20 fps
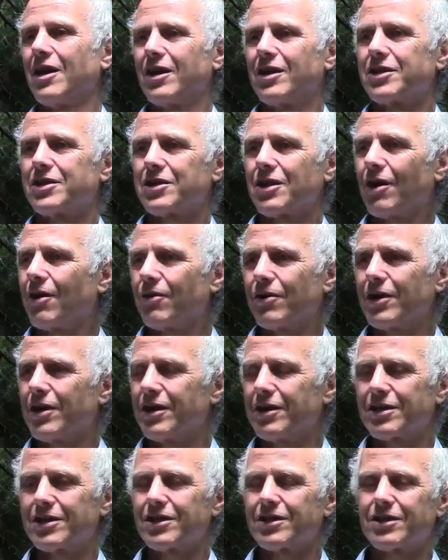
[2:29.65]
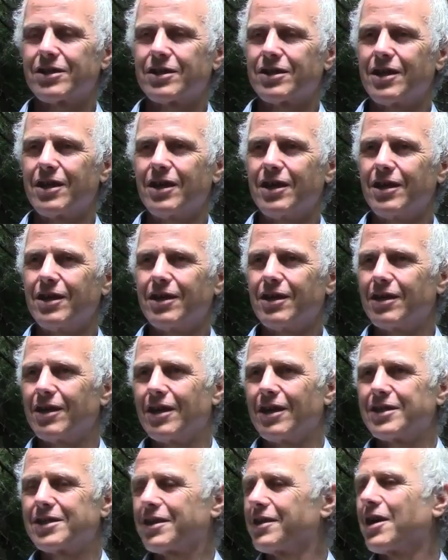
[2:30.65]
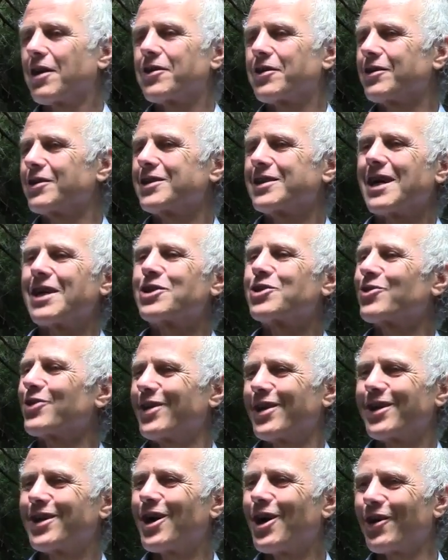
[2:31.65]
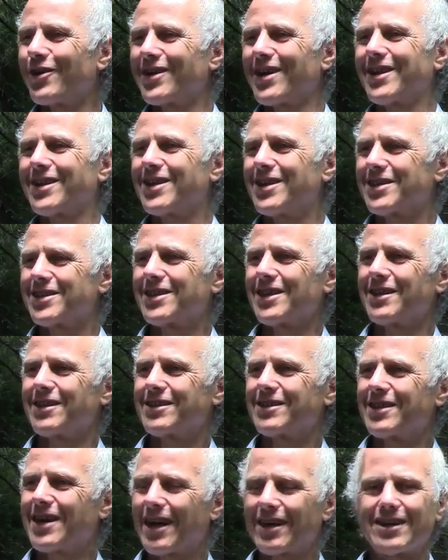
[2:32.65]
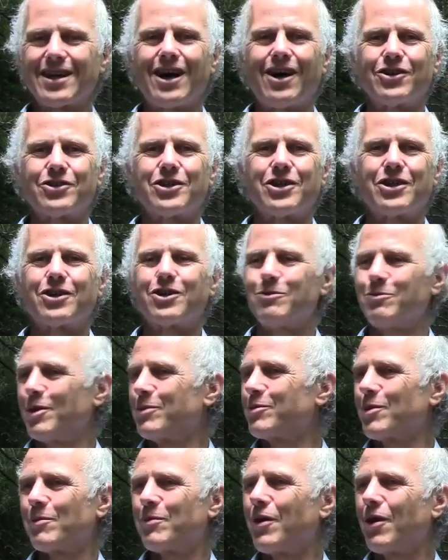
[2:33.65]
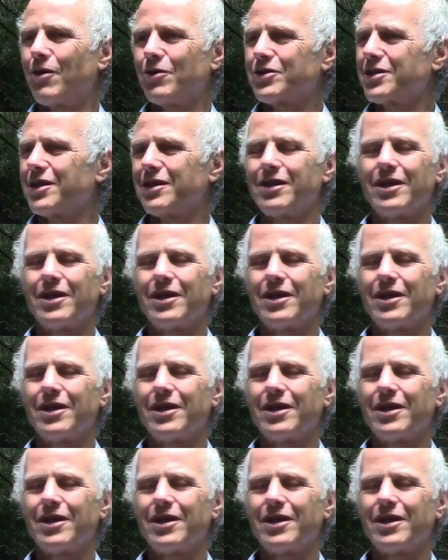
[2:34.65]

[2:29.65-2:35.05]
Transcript: So it's another century ago that this technology could be proposed.